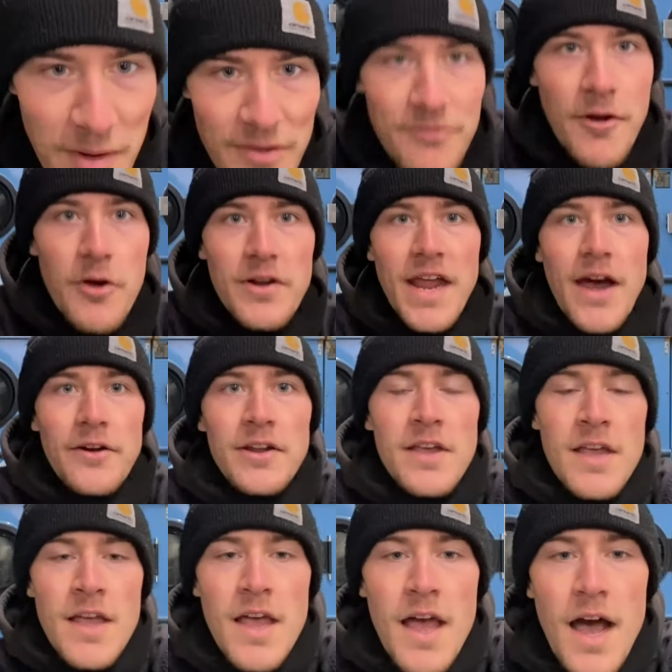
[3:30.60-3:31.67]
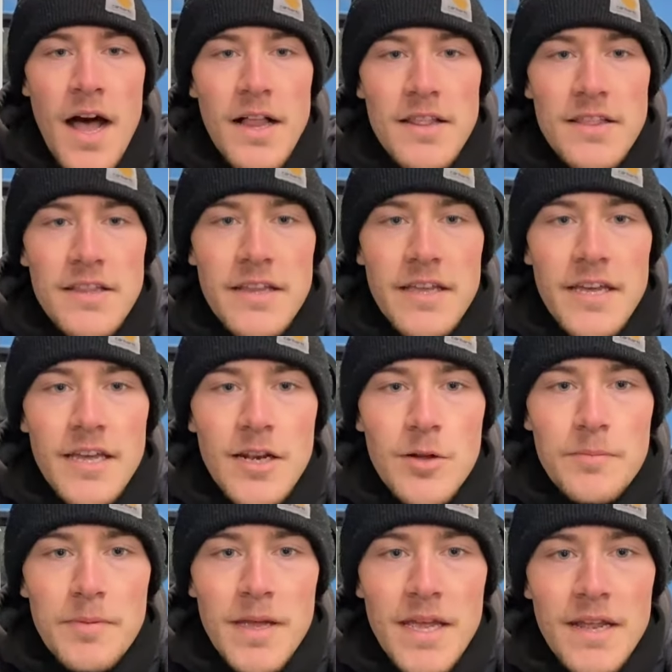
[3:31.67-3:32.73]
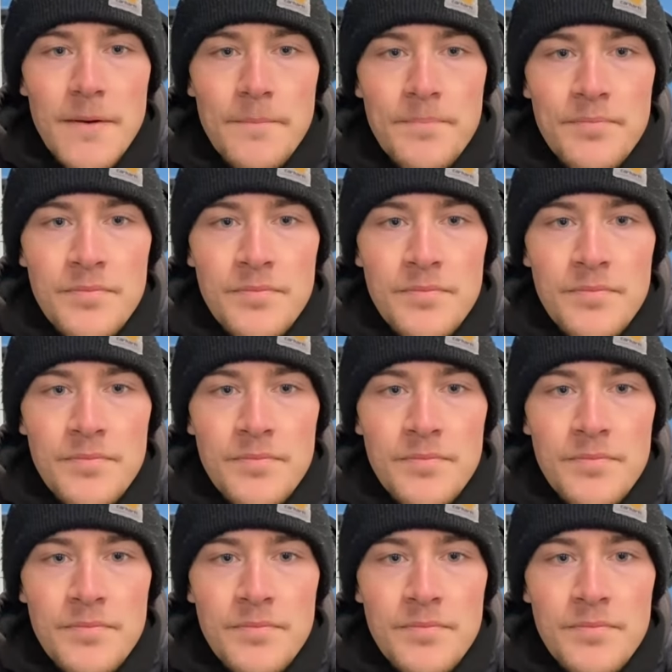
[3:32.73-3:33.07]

my phone down a little bit